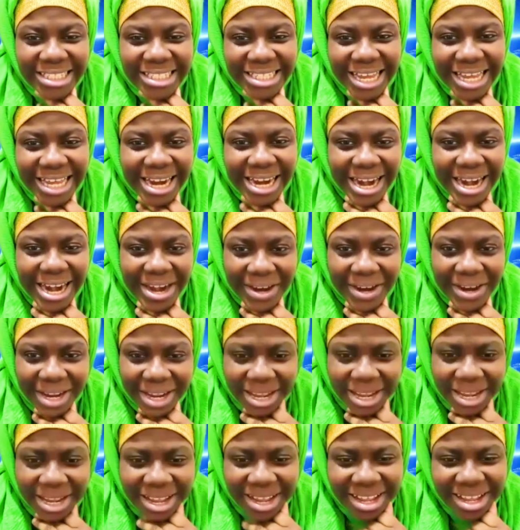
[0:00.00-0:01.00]

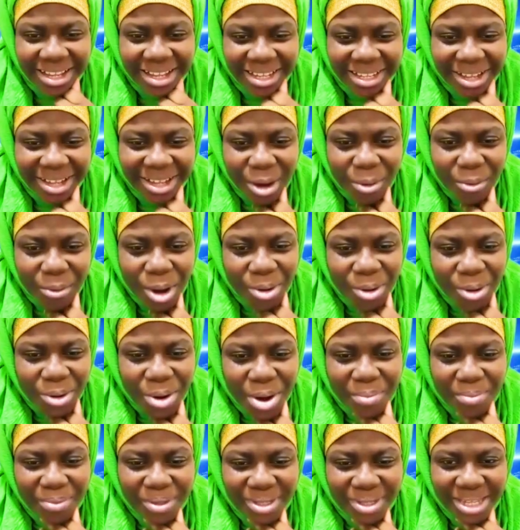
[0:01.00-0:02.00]
Zakari.
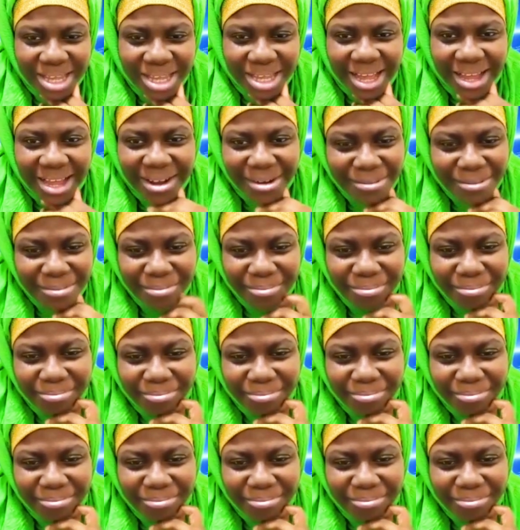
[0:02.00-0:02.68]
Welcome, sir.